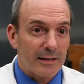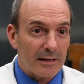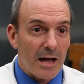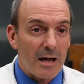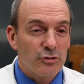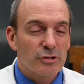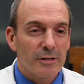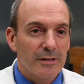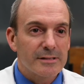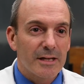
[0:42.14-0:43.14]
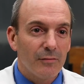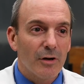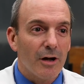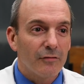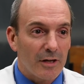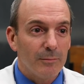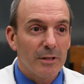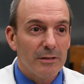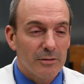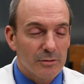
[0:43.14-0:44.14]
That hydrogen that's given off can be
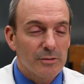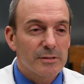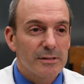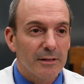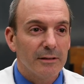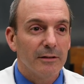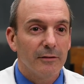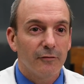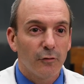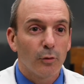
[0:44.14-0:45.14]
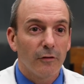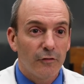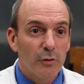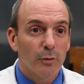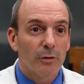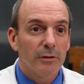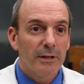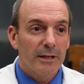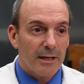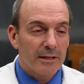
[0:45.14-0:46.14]
used uh, for a fuel
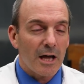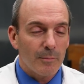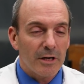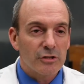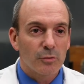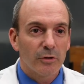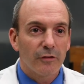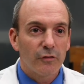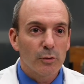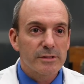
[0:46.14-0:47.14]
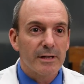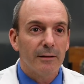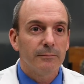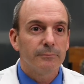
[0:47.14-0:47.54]
in combination with a fuel cell.